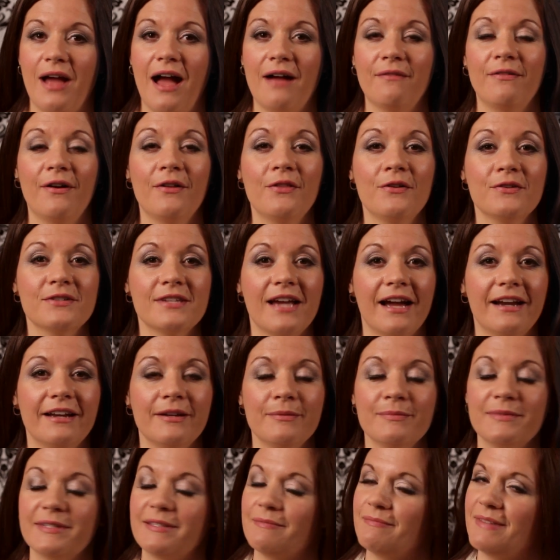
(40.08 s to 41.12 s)
you have all those
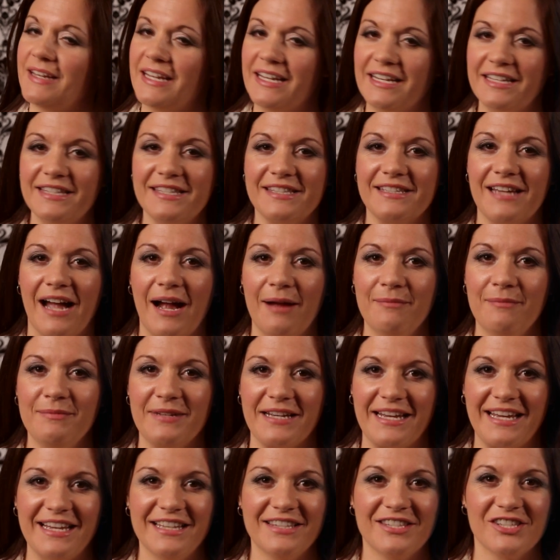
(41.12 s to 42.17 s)
items, it's time
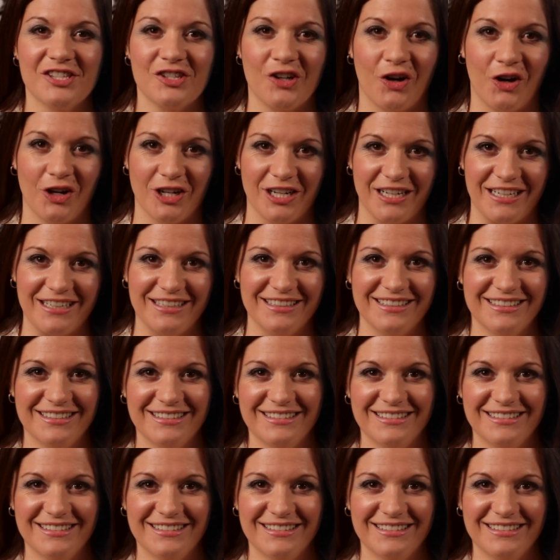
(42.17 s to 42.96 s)
to get started.